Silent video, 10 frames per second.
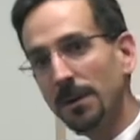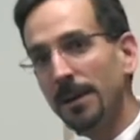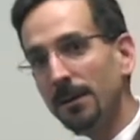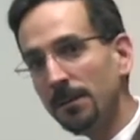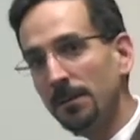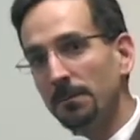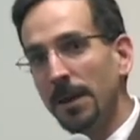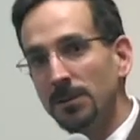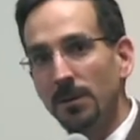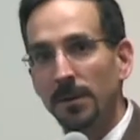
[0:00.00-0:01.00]
hits,
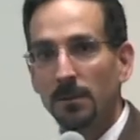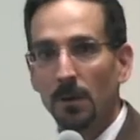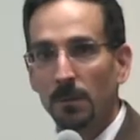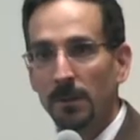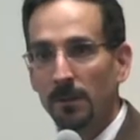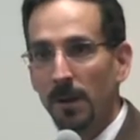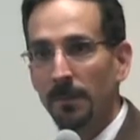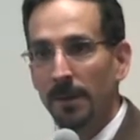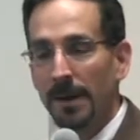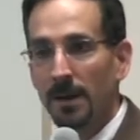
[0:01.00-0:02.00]
major hits to our
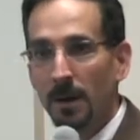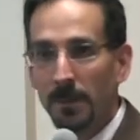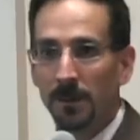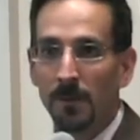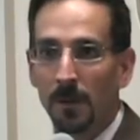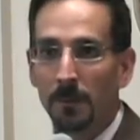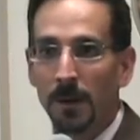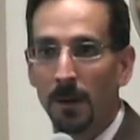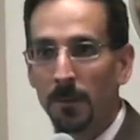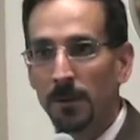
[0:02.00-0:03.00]
redevelopment, economic
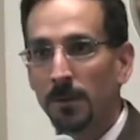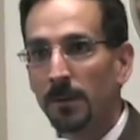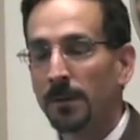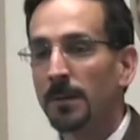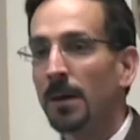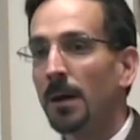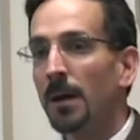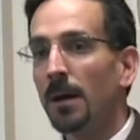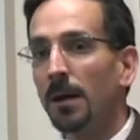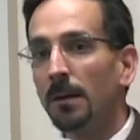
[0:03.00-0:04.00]
development opportunities.
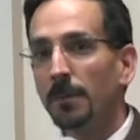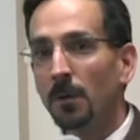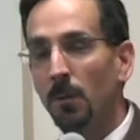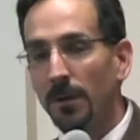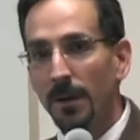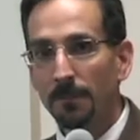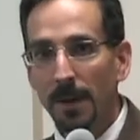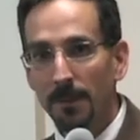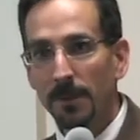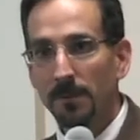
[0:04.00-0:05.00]
Um, there were one-time
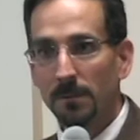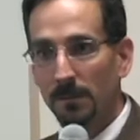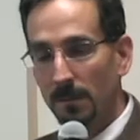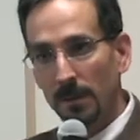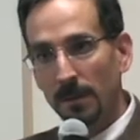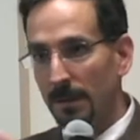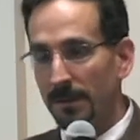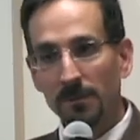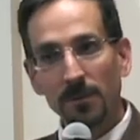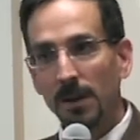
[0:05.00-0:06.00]
payments
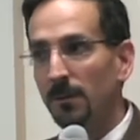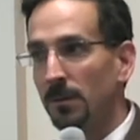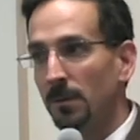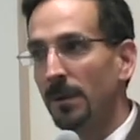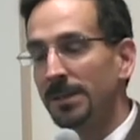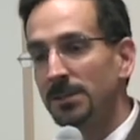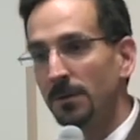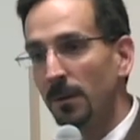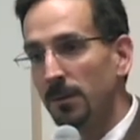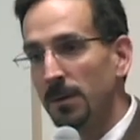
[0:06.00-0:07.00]
at different levels throughout each
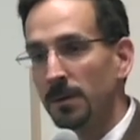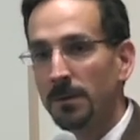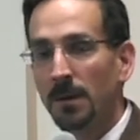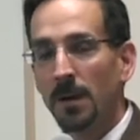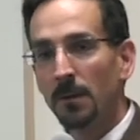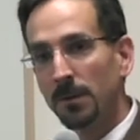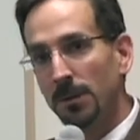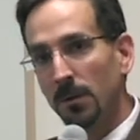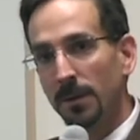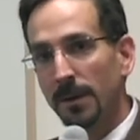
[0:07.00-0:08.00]
of those years,
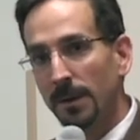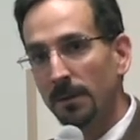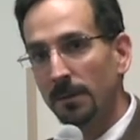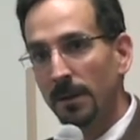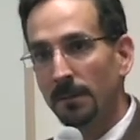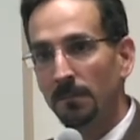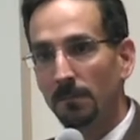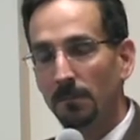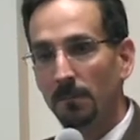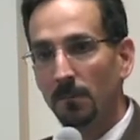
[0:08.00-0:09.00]
resulting in, in
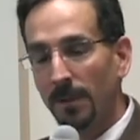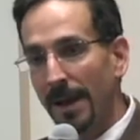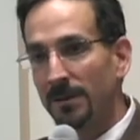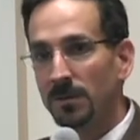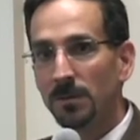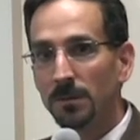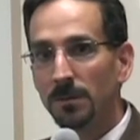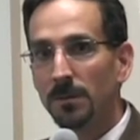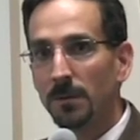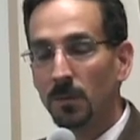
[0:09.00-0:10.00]
last
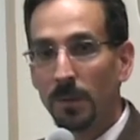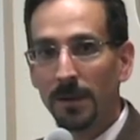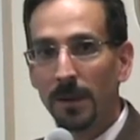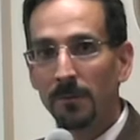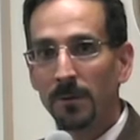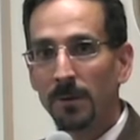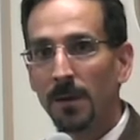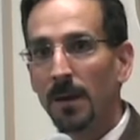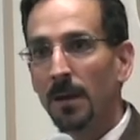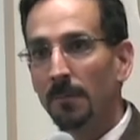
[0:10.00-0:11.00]
year's 2011's
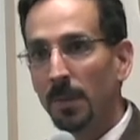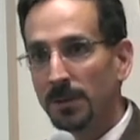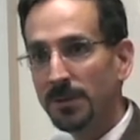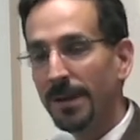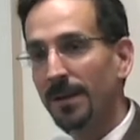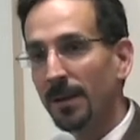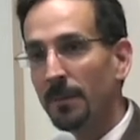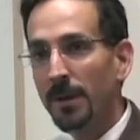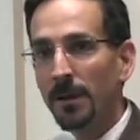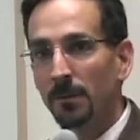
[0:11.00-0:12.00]
budget that
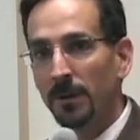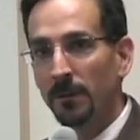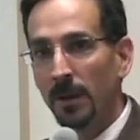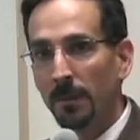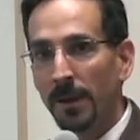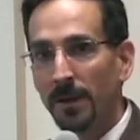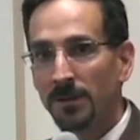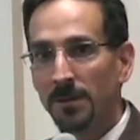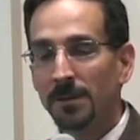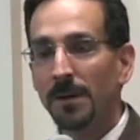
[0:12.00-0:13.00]
eliminated redevelopment
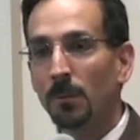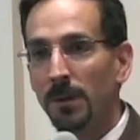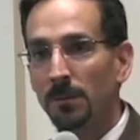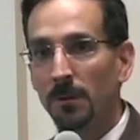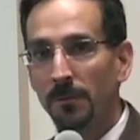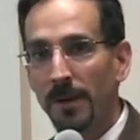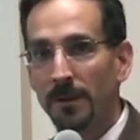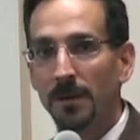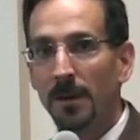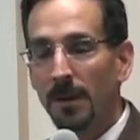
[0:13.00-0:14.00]
agencies that went into
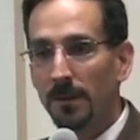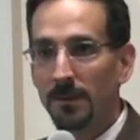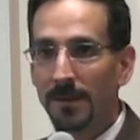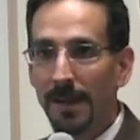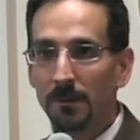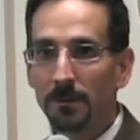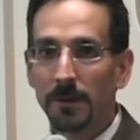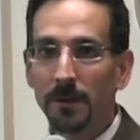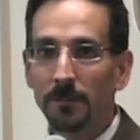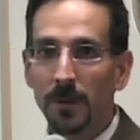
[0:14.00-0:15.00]
effect this calendar
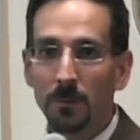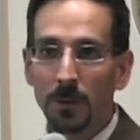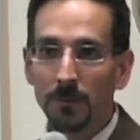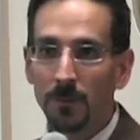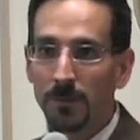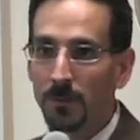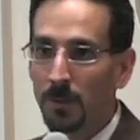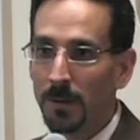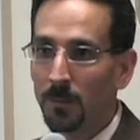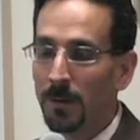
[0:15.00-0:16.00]
year, February 1st of
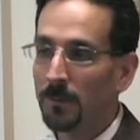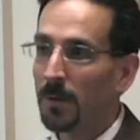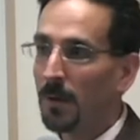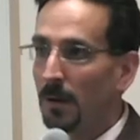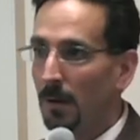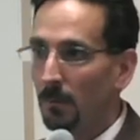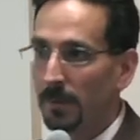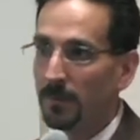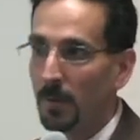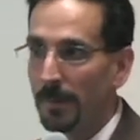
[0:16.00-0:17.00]
2012. Our
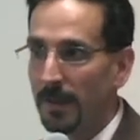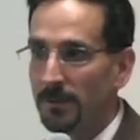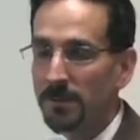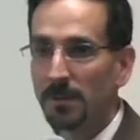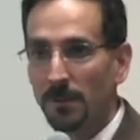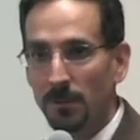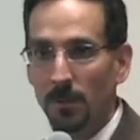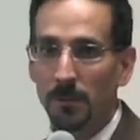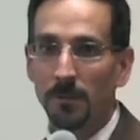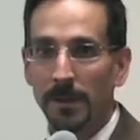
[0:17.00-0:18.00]
redevelopment agency, the
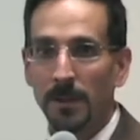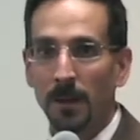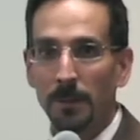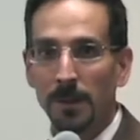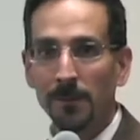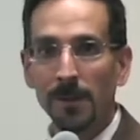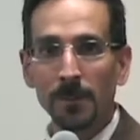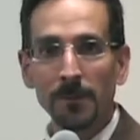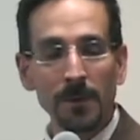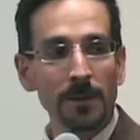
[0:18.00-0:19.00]
source of our economic
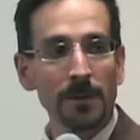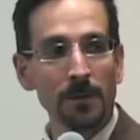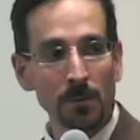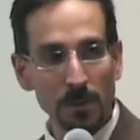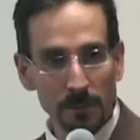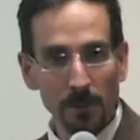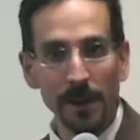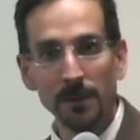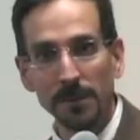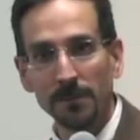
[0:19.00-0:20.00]
development funding, the source of our
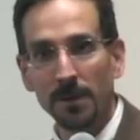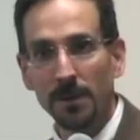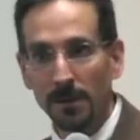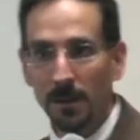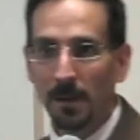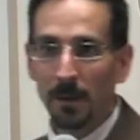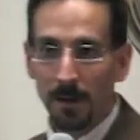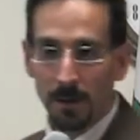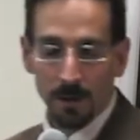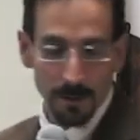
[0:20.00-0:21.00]
housing funding,
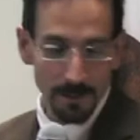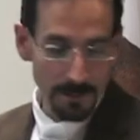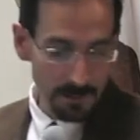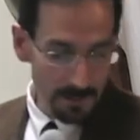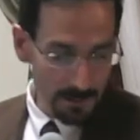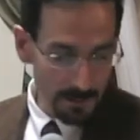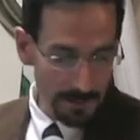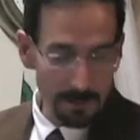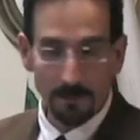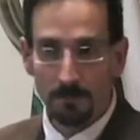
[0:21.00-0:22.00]
gone,
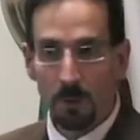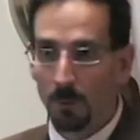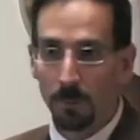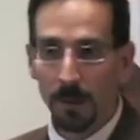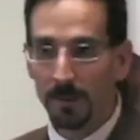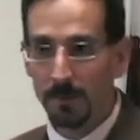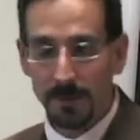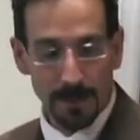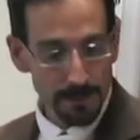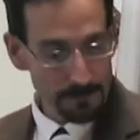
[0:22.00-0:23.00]
and no replacement
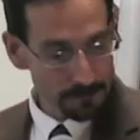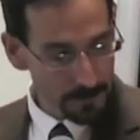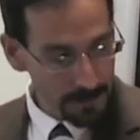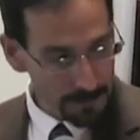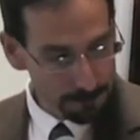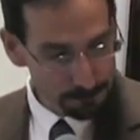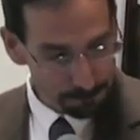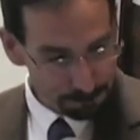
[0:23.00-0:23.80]
yet. Um,